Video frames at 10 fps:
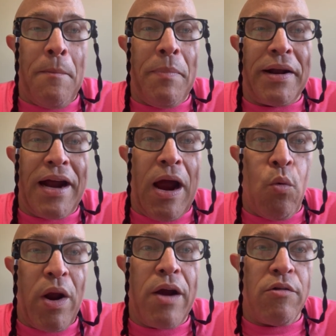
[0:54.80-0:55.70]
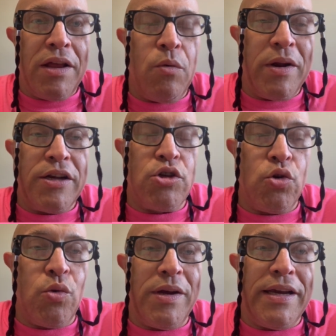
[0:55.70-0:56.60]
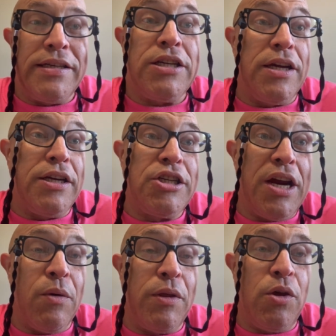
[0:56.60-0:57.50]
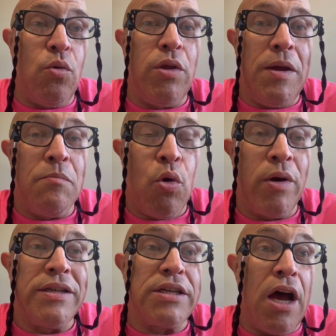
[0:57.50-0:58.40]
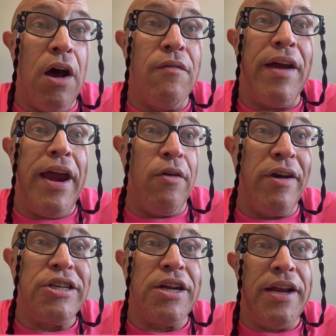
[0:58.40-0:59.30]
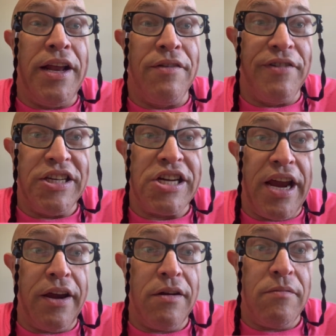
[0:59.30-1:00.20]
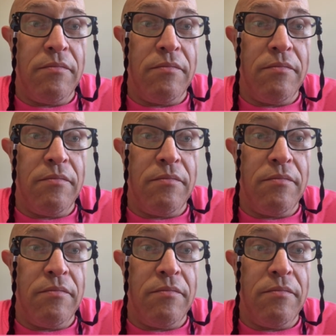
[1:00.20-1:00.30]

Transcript: but I, what I really want to do is, is share with you the importance of aeration in a fish tank.